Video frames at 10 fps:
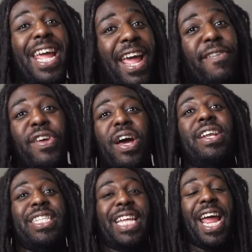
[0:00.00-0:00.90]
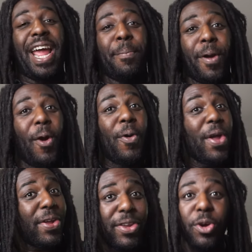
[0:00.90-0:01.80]
if you understand, bro.
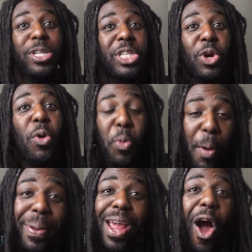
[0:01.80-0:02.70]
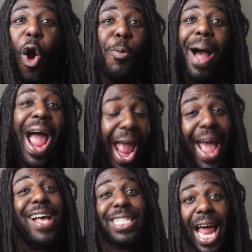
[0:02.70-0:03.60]
YouTube will be on my
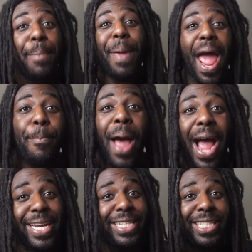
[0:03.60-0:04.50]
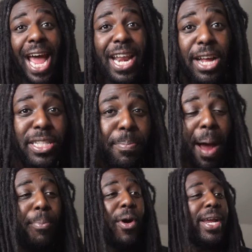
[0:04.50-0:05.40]
ass like back pocket. Shout out to
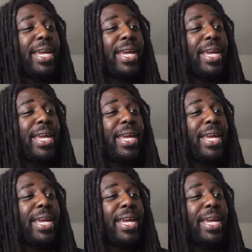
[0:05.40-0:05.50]
my boy